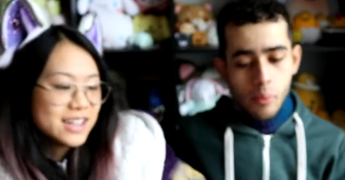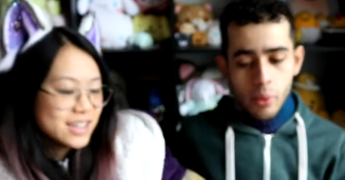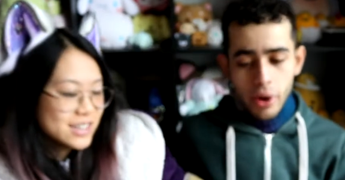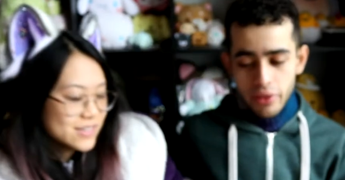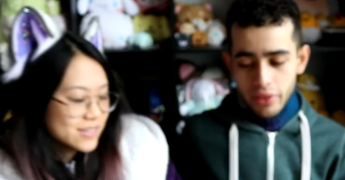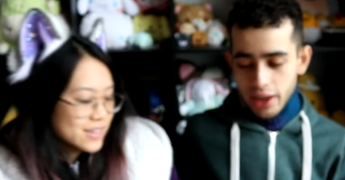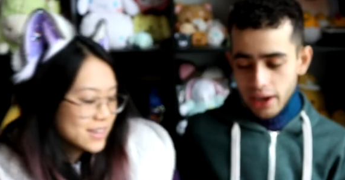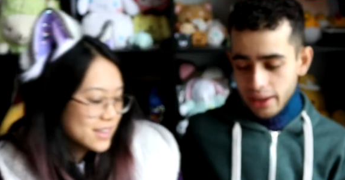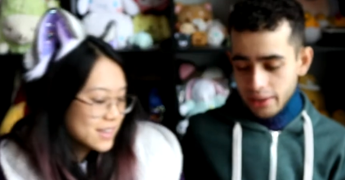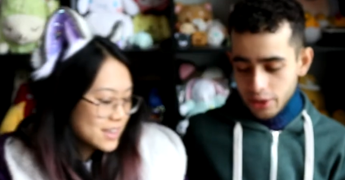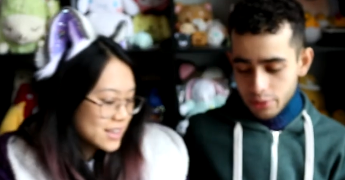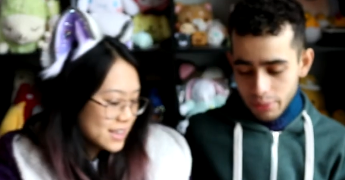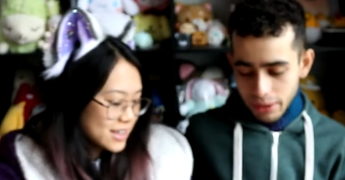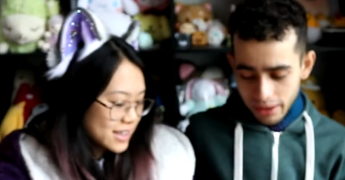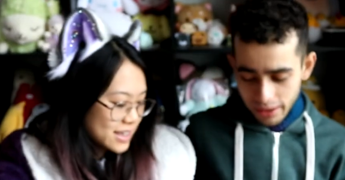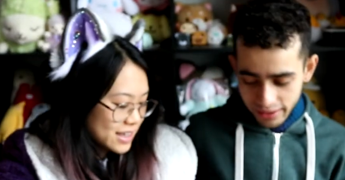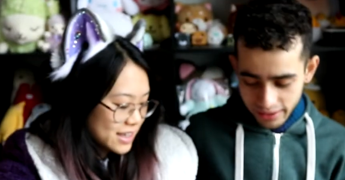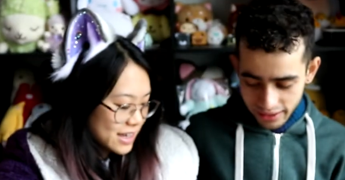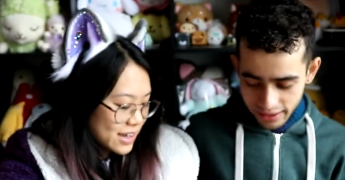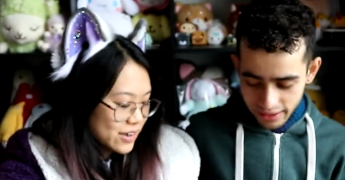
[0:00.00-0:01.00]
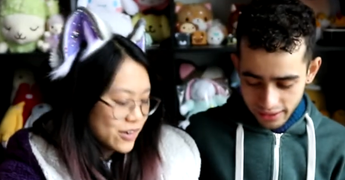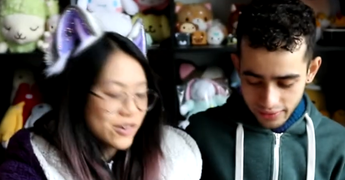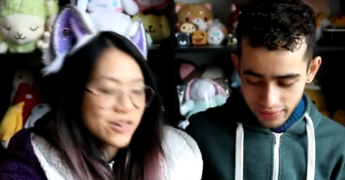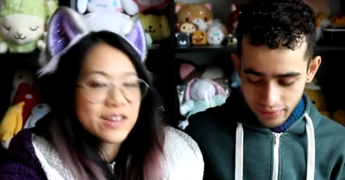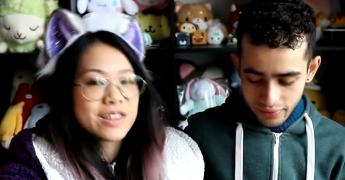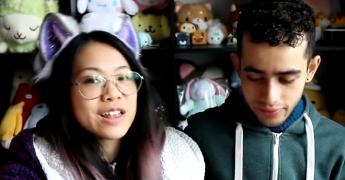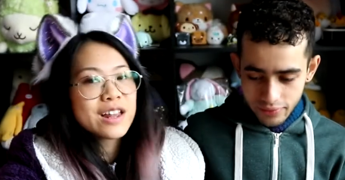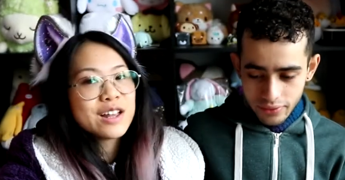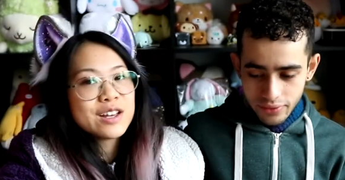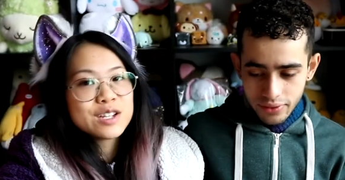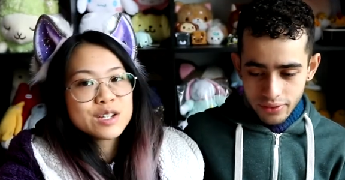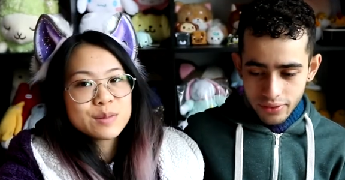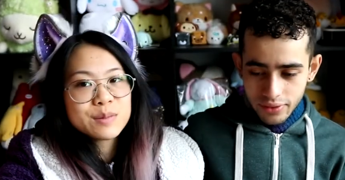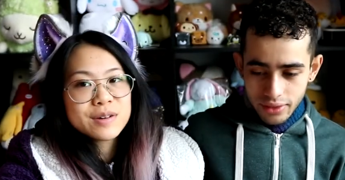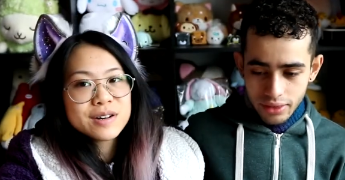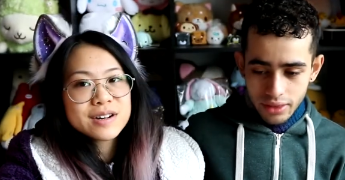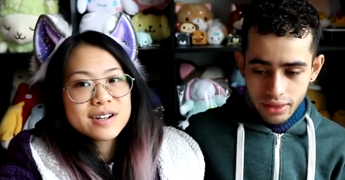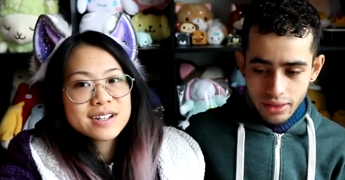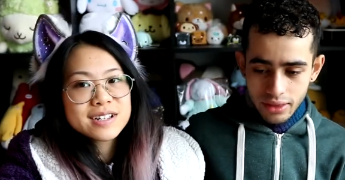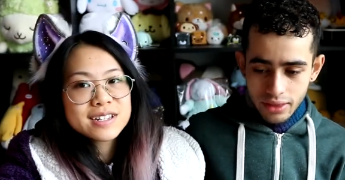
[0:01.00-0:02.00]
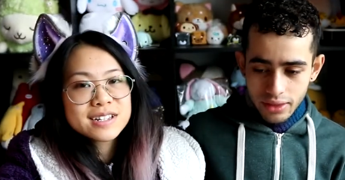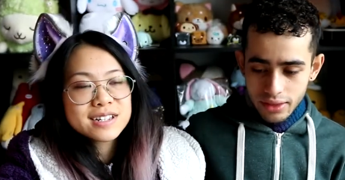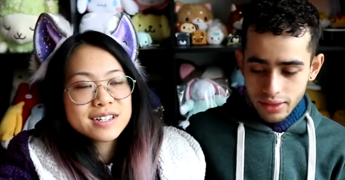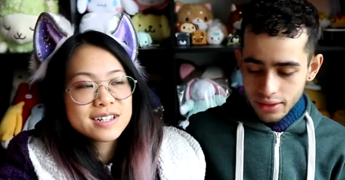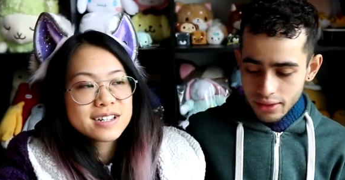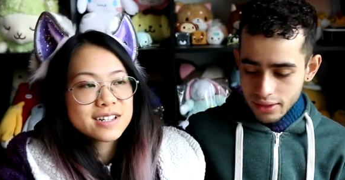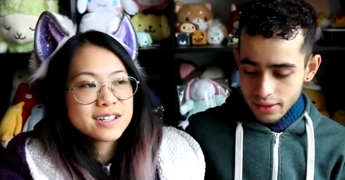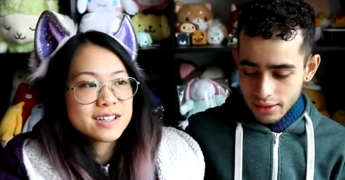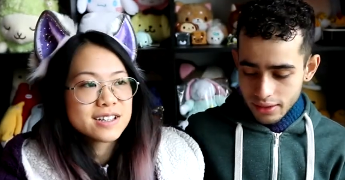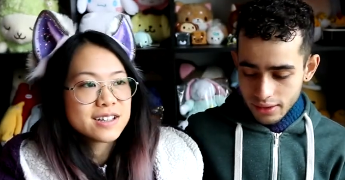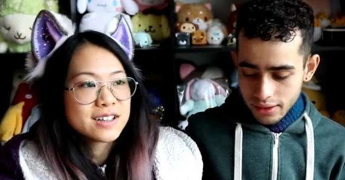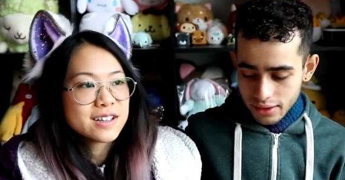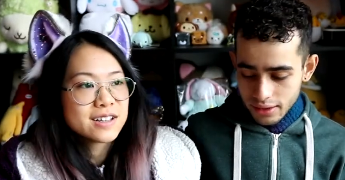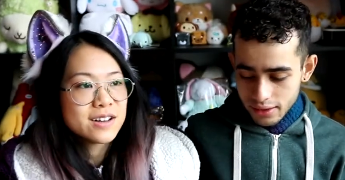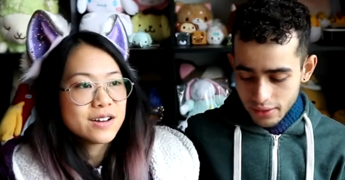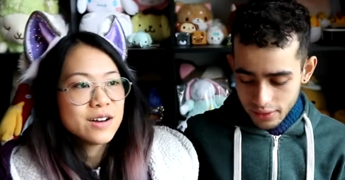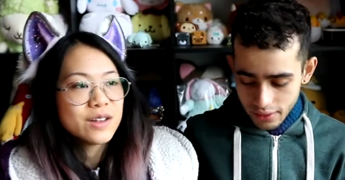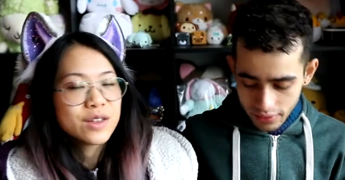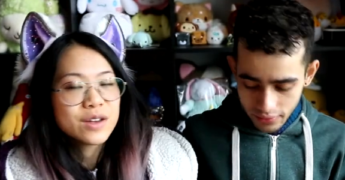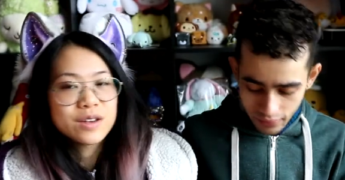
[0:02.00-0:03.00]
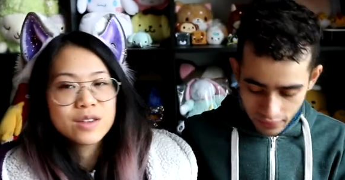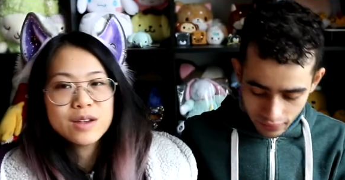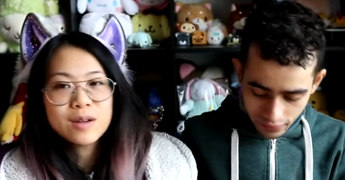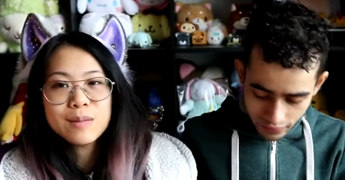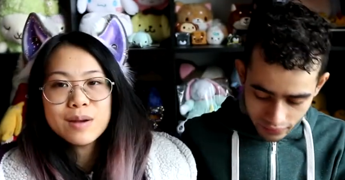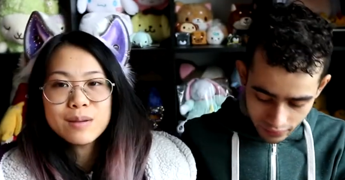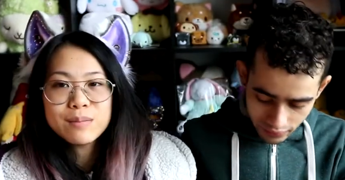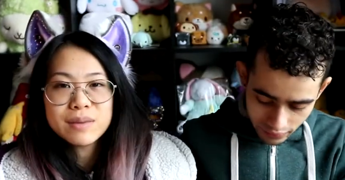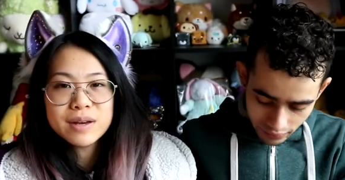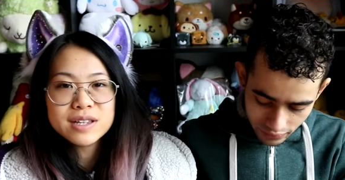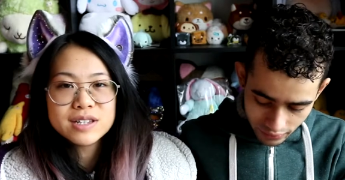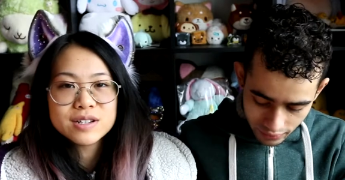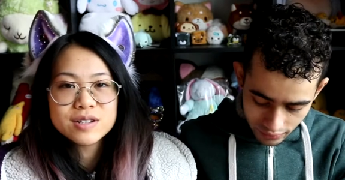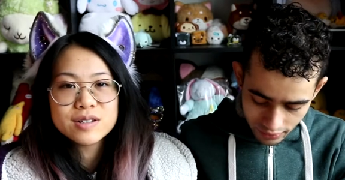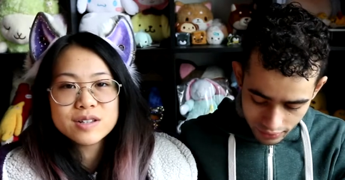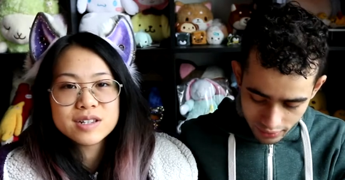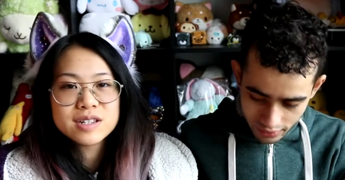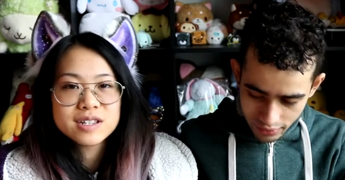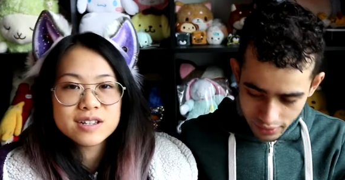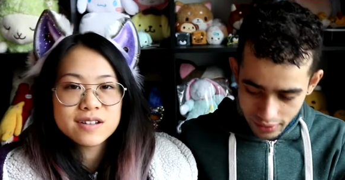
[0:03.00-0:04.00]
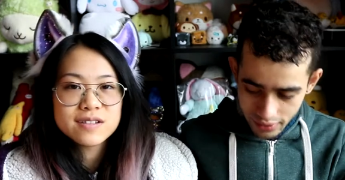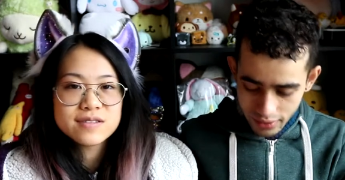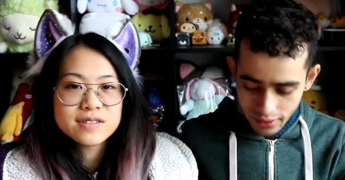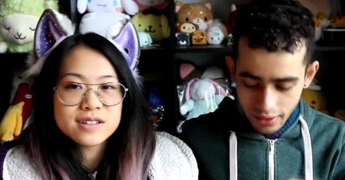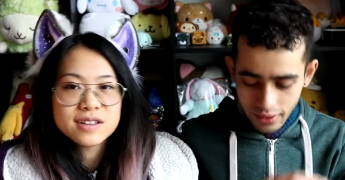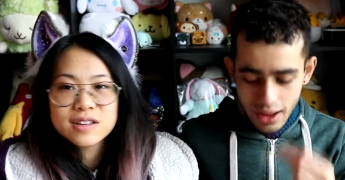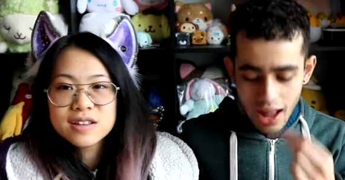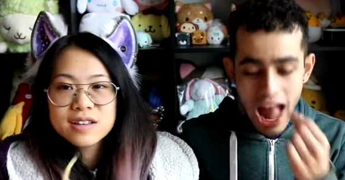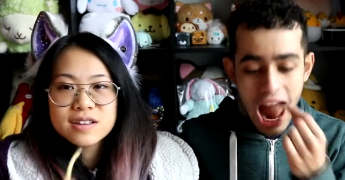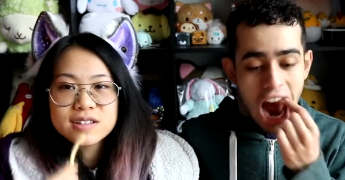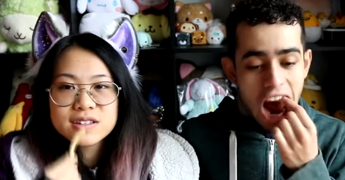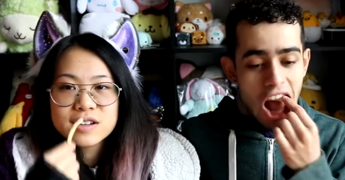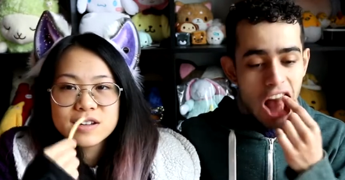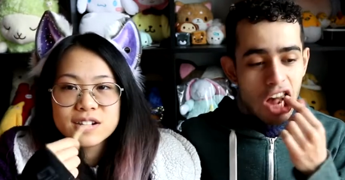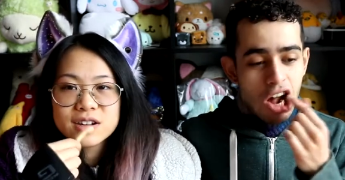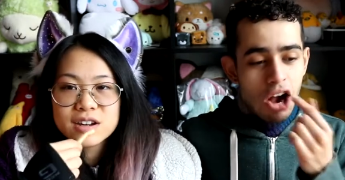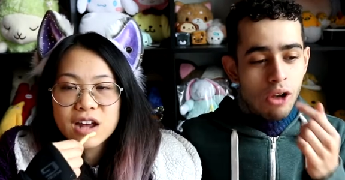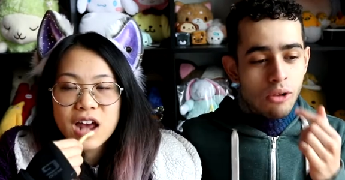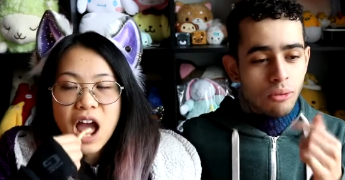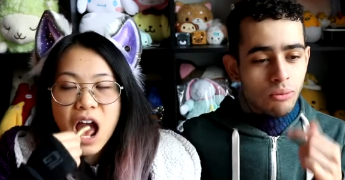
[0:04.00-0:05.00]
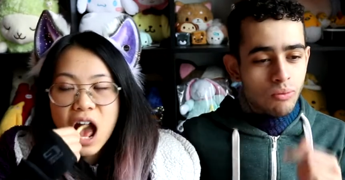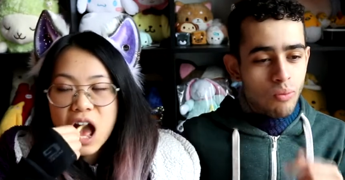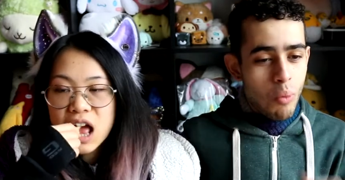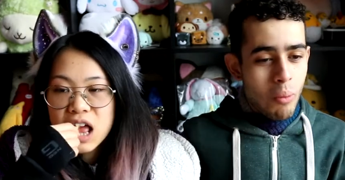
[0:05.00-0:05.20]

Speaker 1: In the lunchbox. Yeah, or in the lunchbox. Although they make bentos and stuff, so they're sad in it.